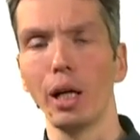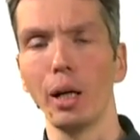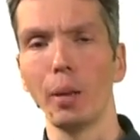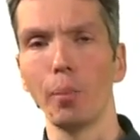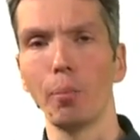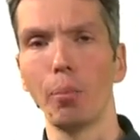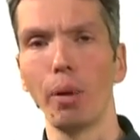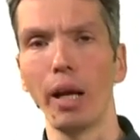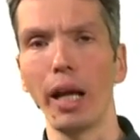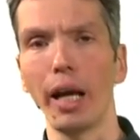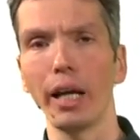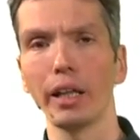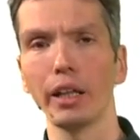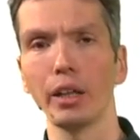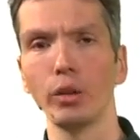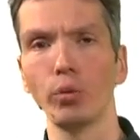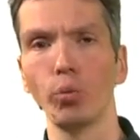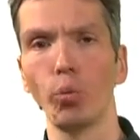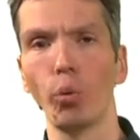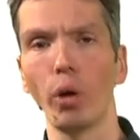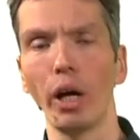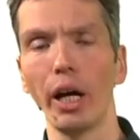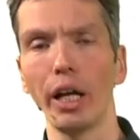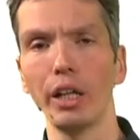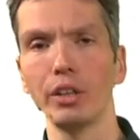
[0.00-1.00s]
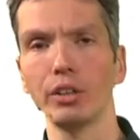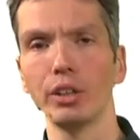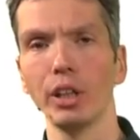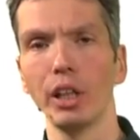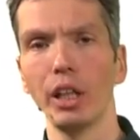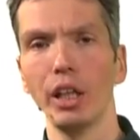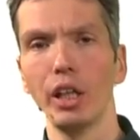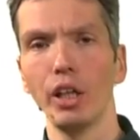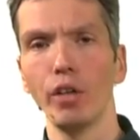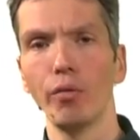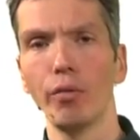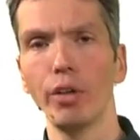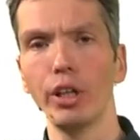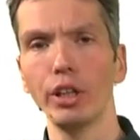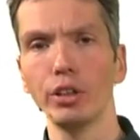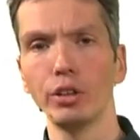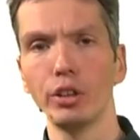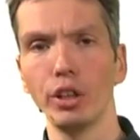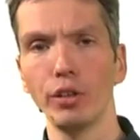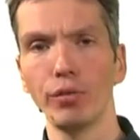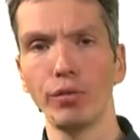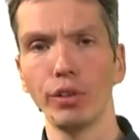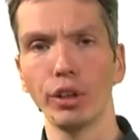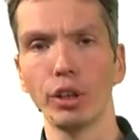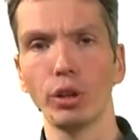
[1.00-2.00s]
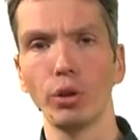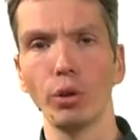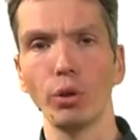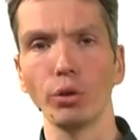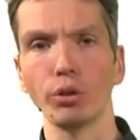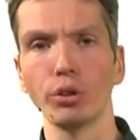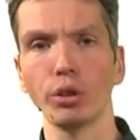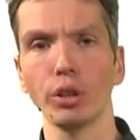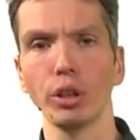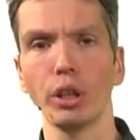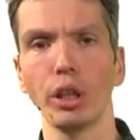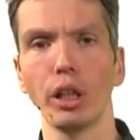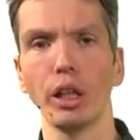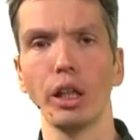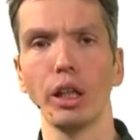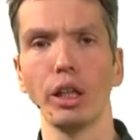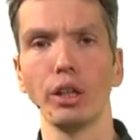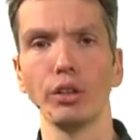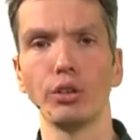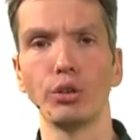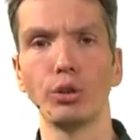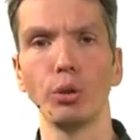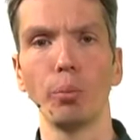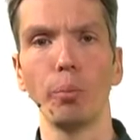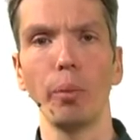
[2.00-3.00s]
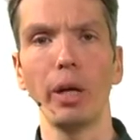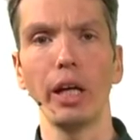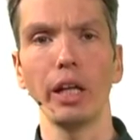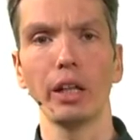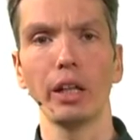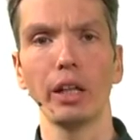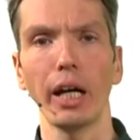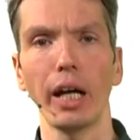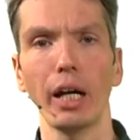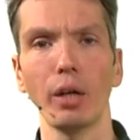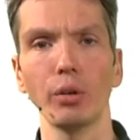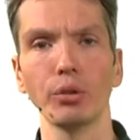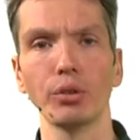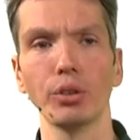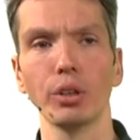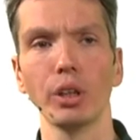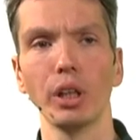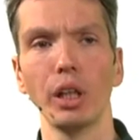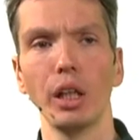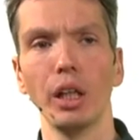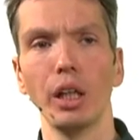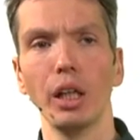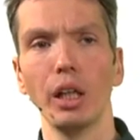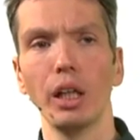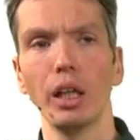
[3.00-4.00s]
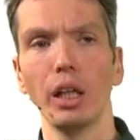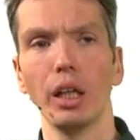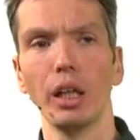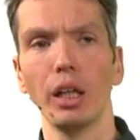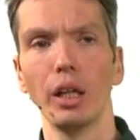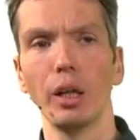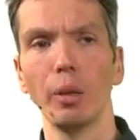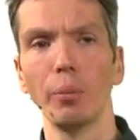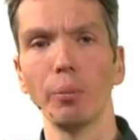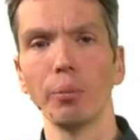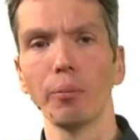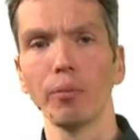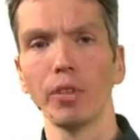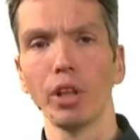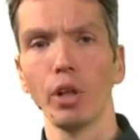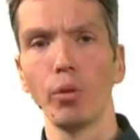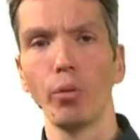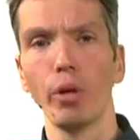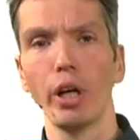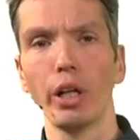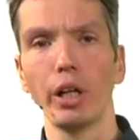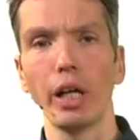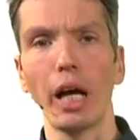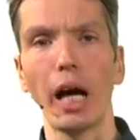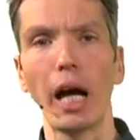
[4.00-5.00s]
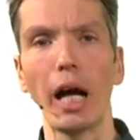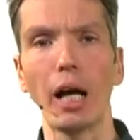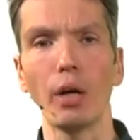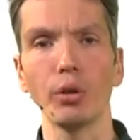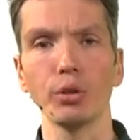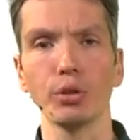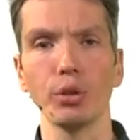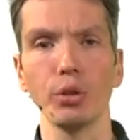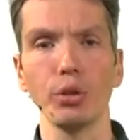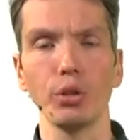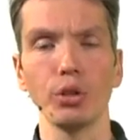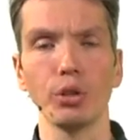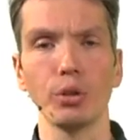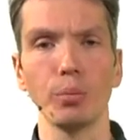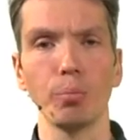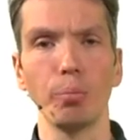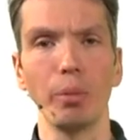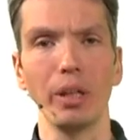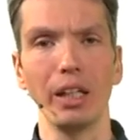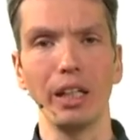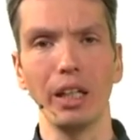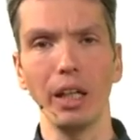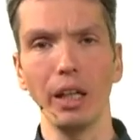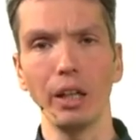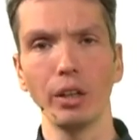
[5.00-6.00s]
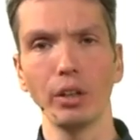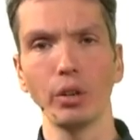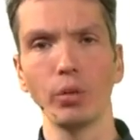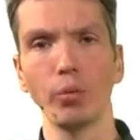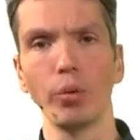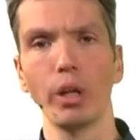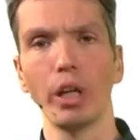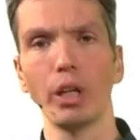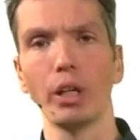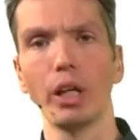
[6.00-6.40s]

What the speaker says: black and white, very difficult to make out where the houses begin, where the